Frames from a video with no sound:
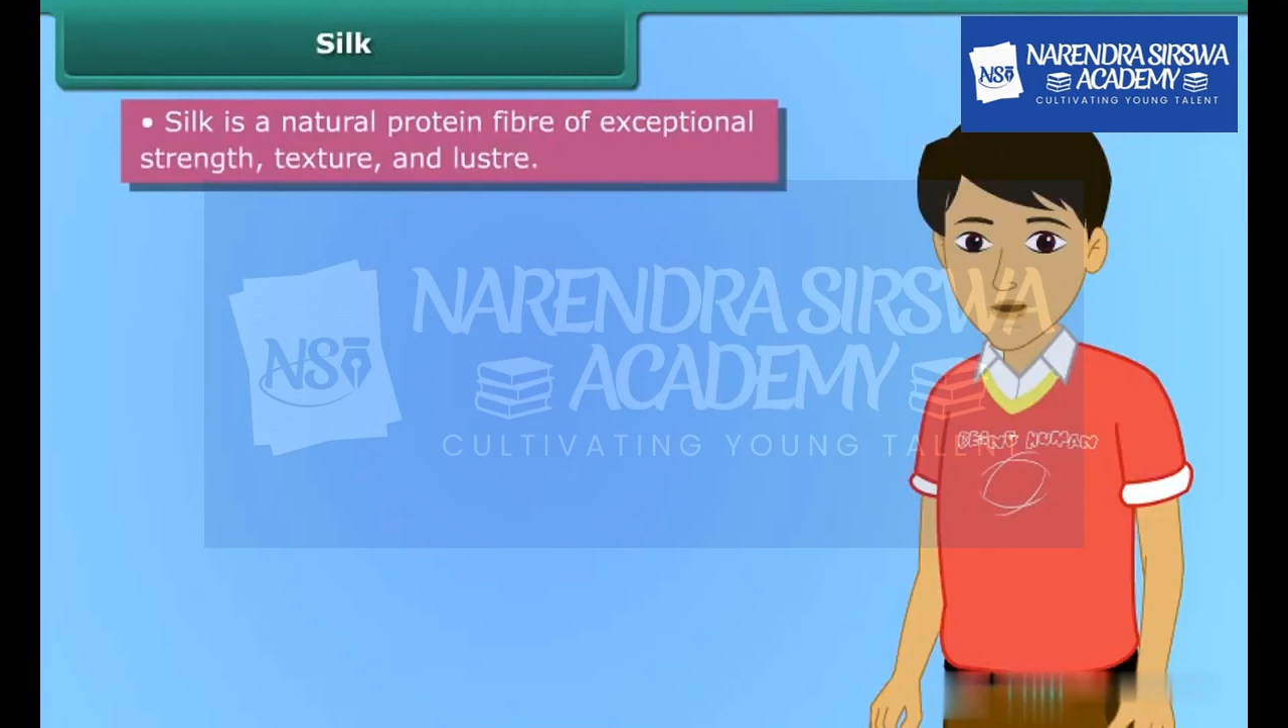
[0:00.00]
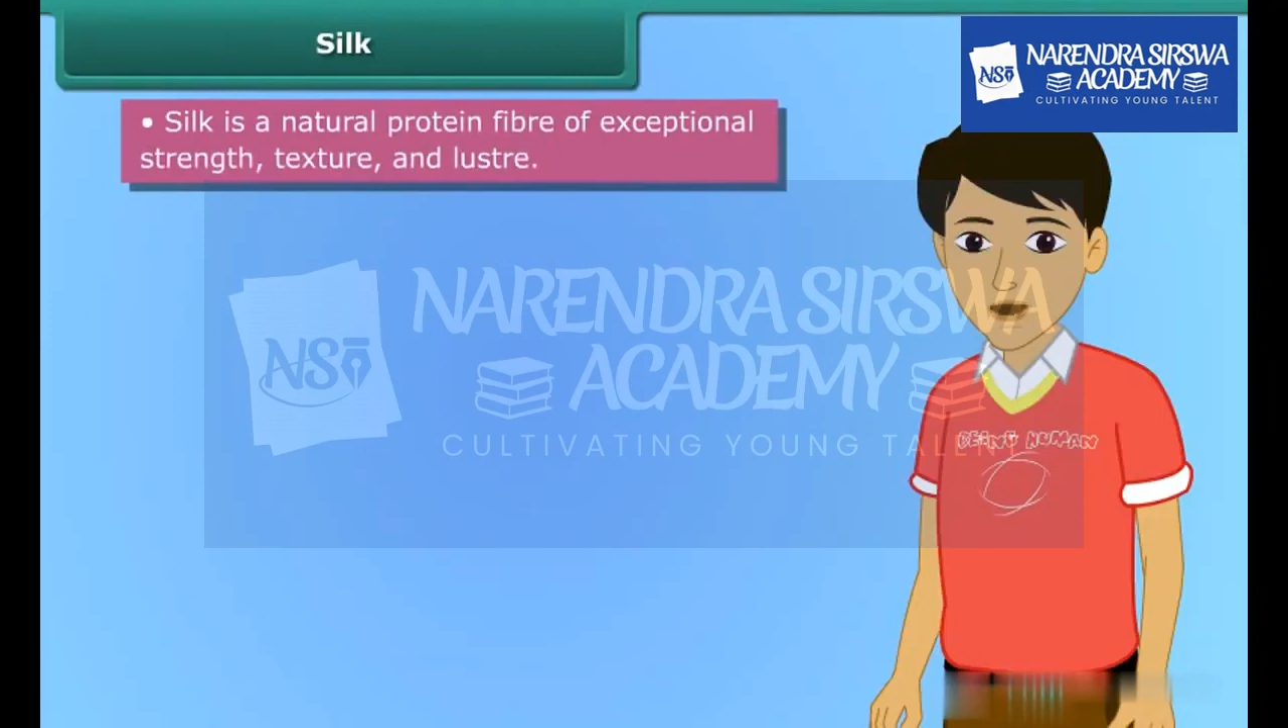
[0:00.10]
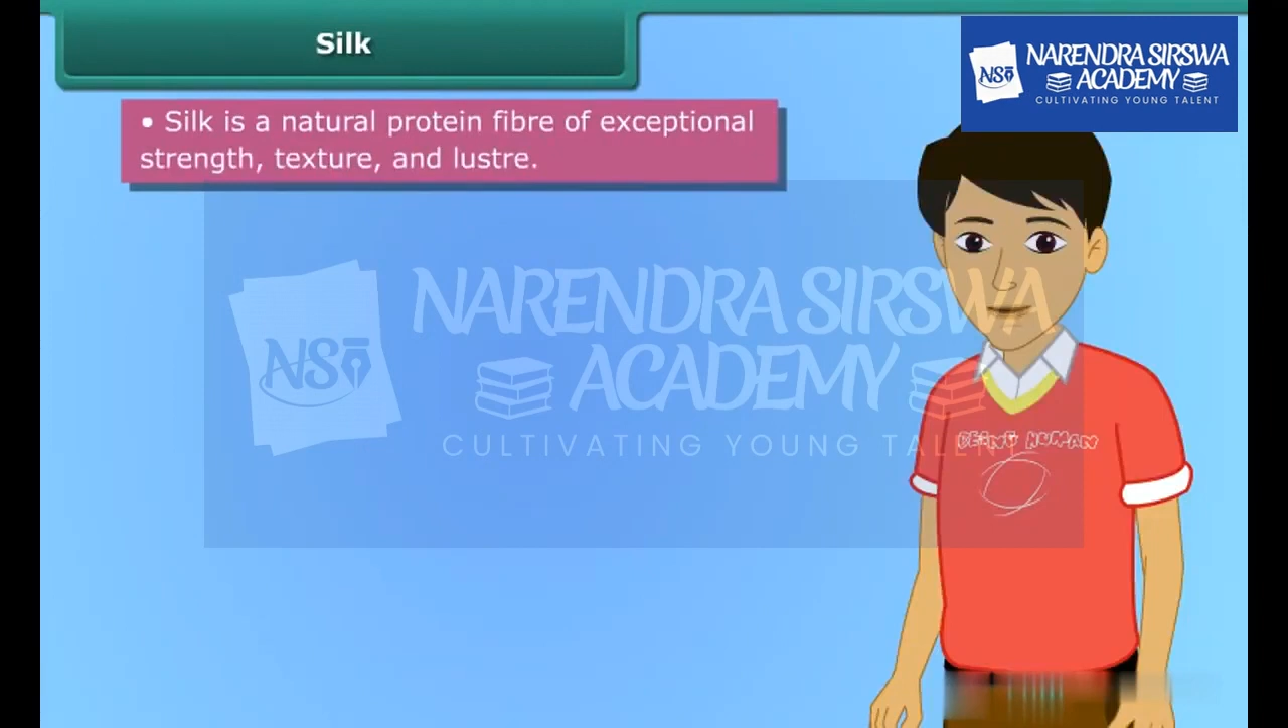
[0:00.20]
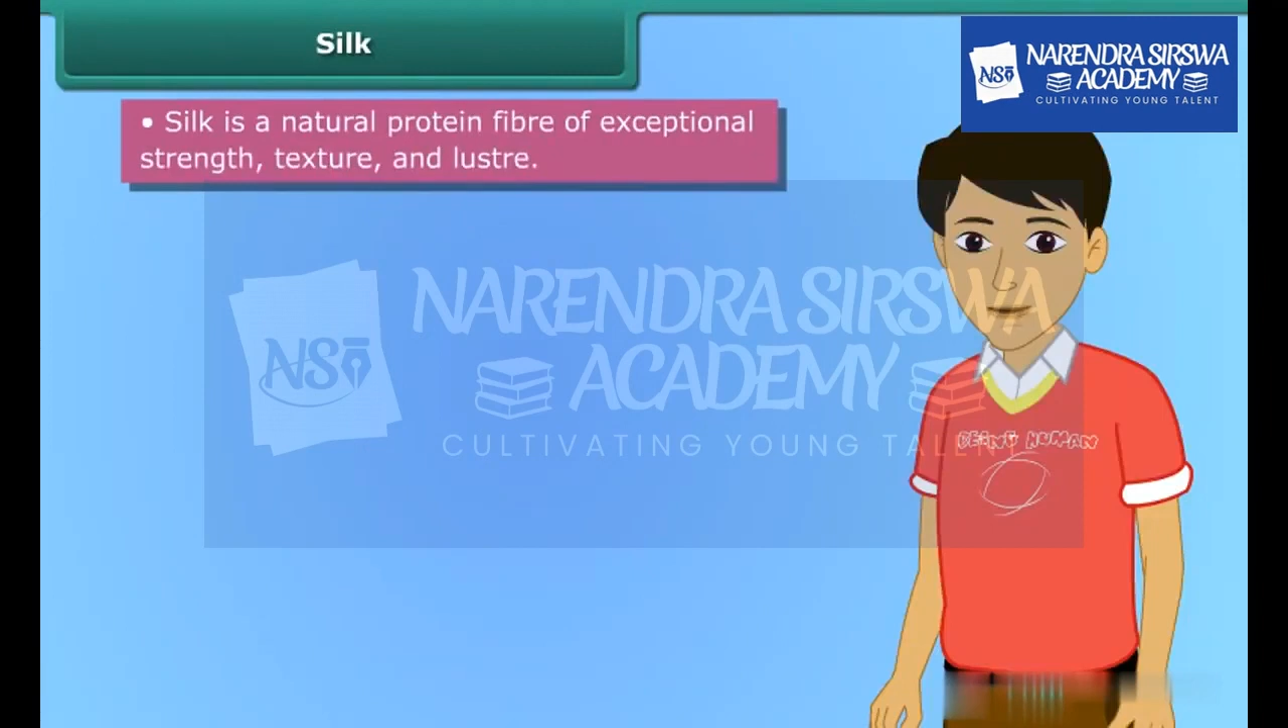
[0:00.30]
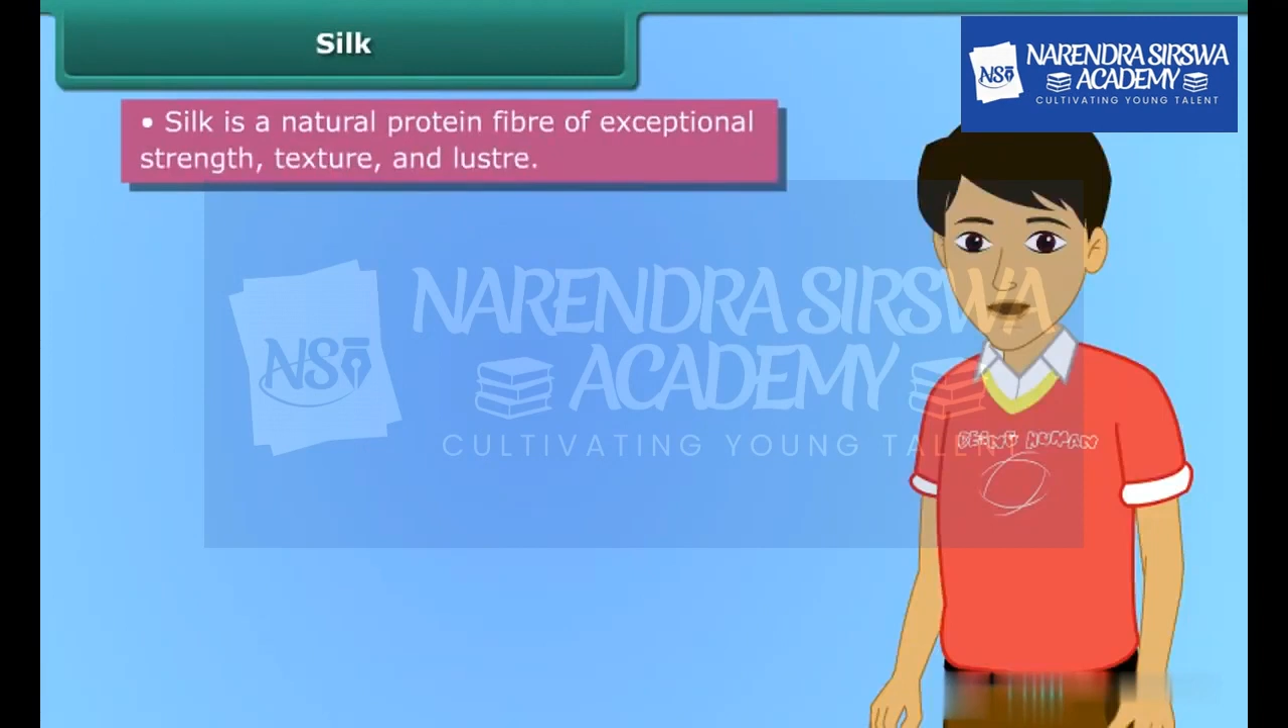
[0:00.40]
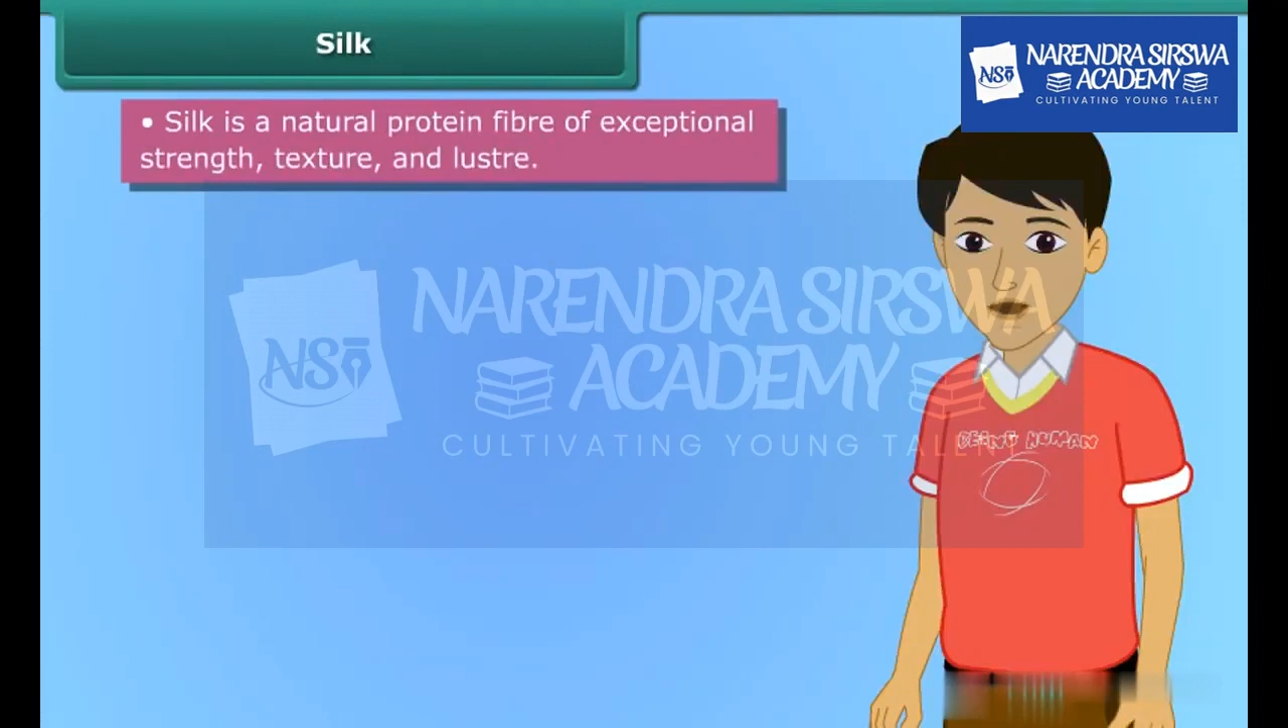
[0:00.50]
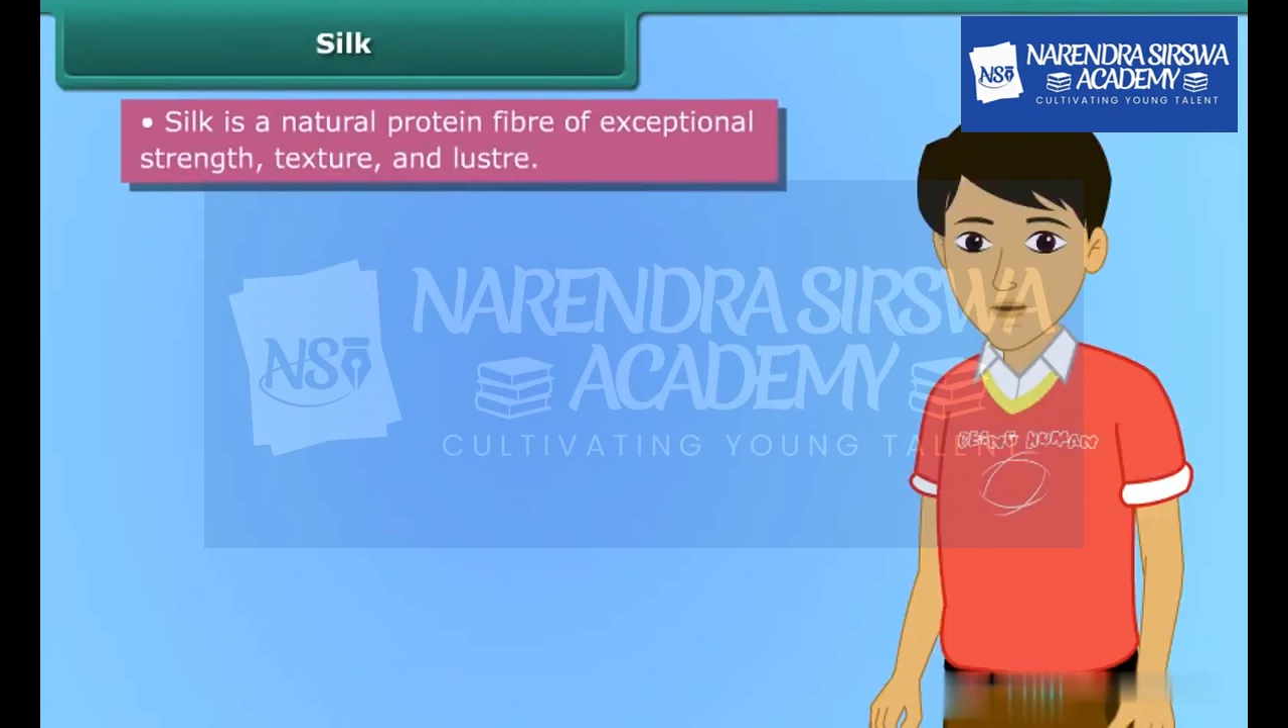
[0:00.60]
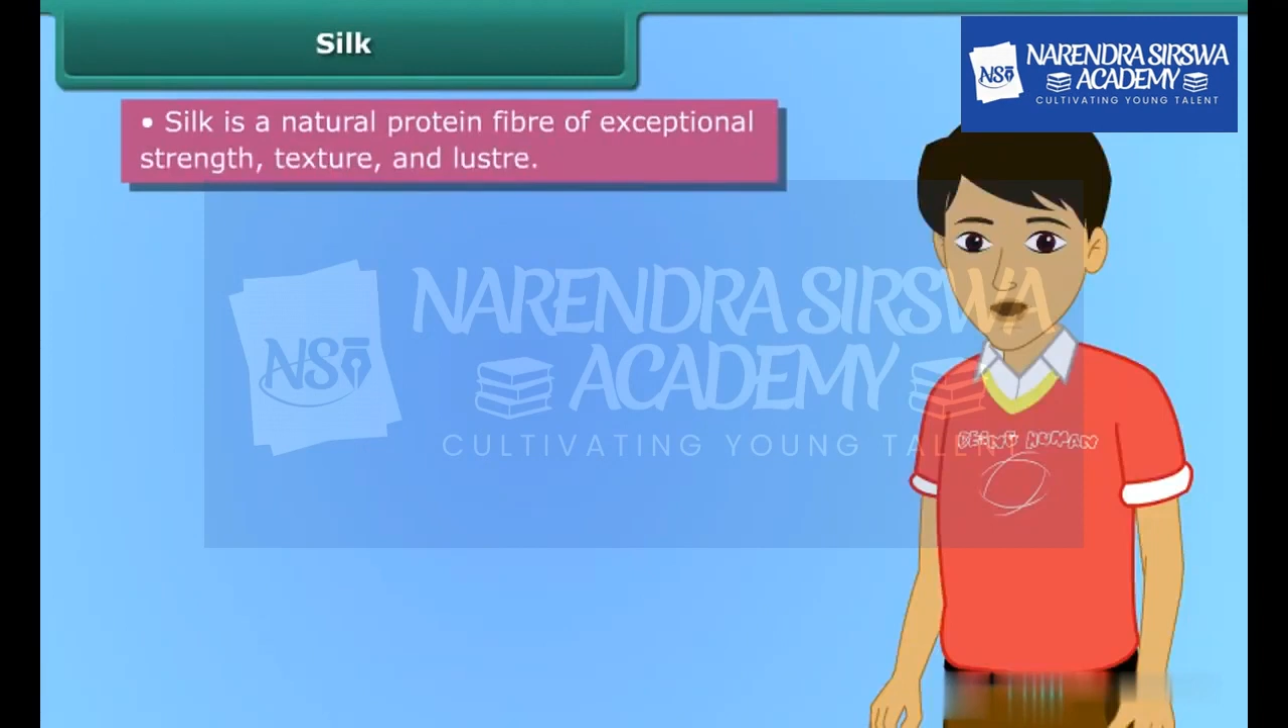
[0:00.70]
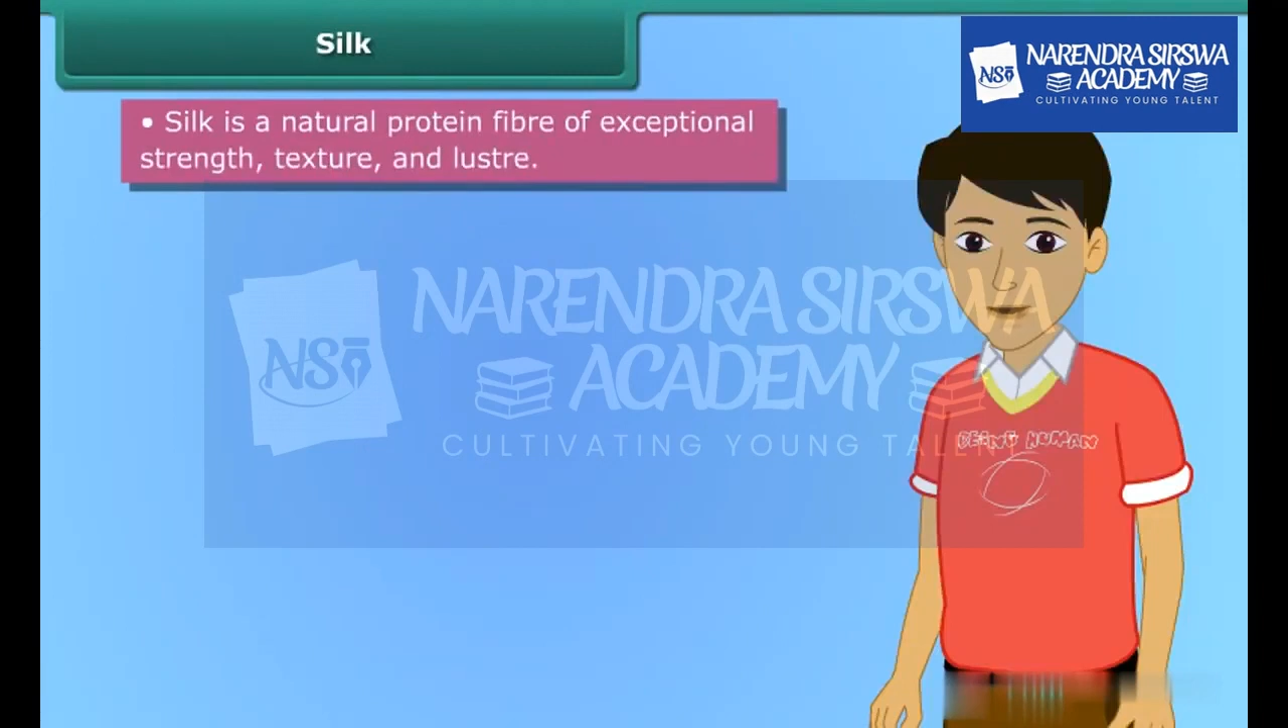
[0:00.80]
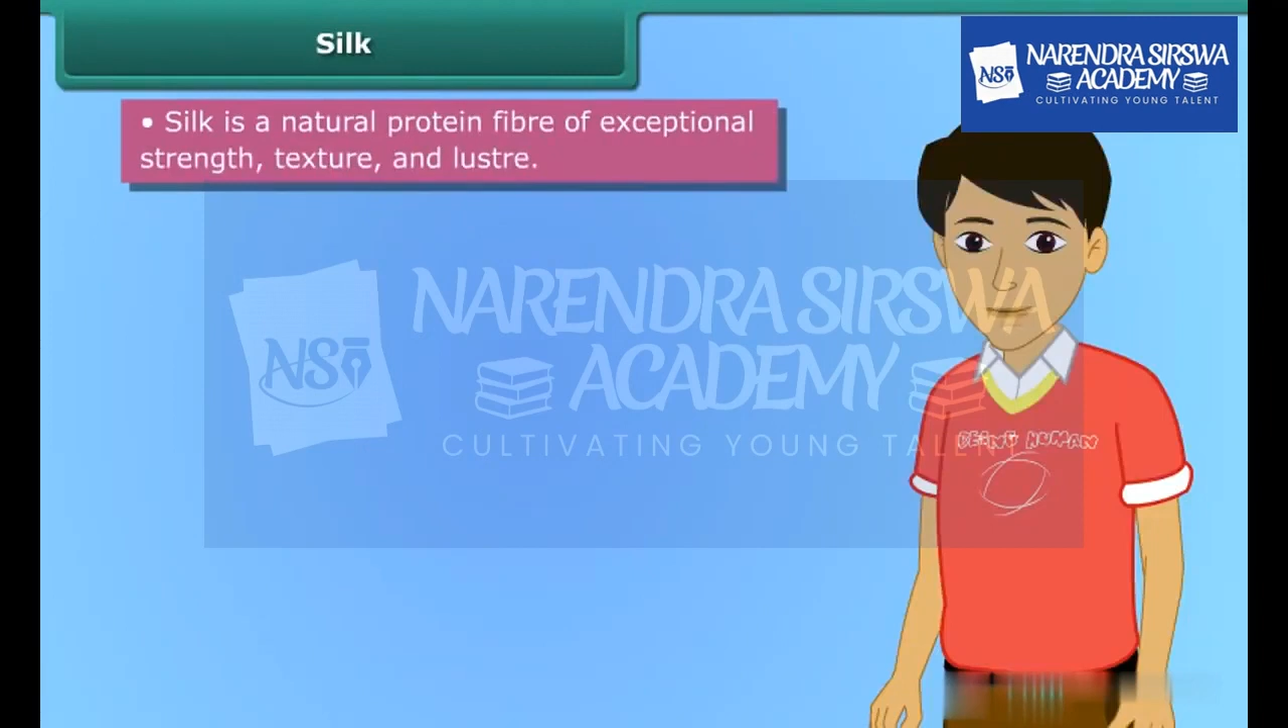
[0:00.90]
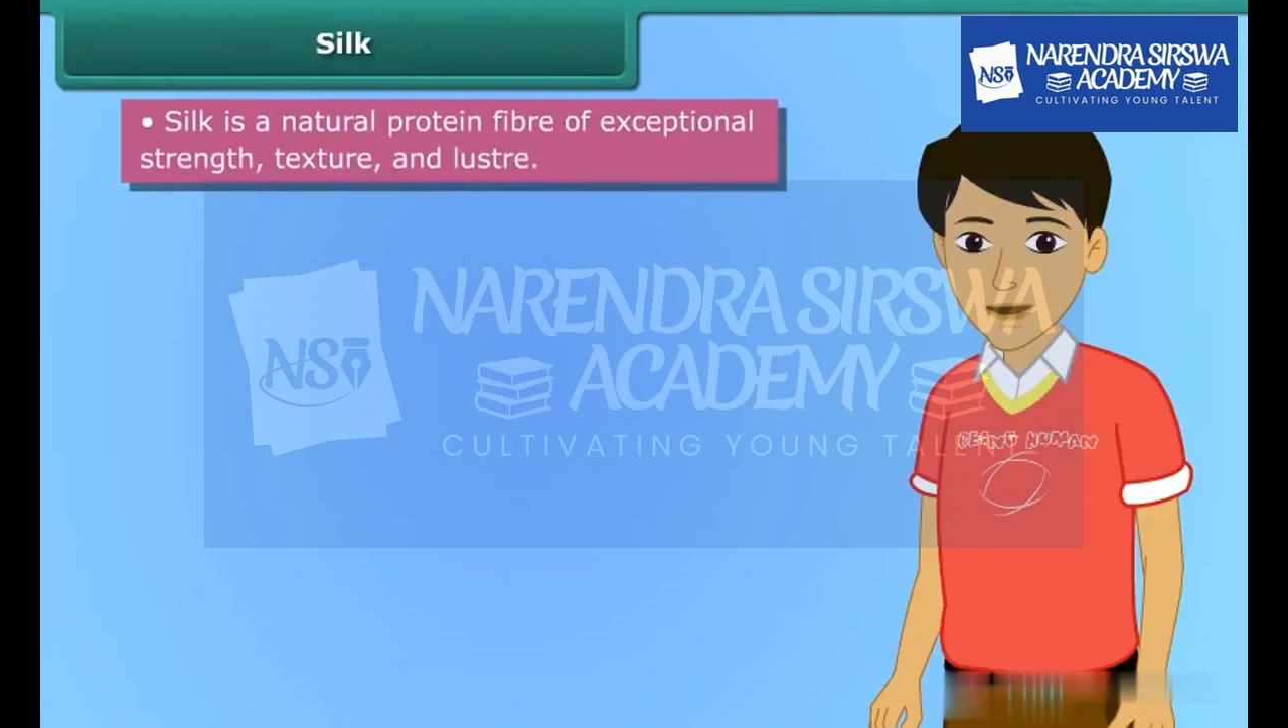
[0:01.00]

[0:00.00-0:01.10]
of exceptional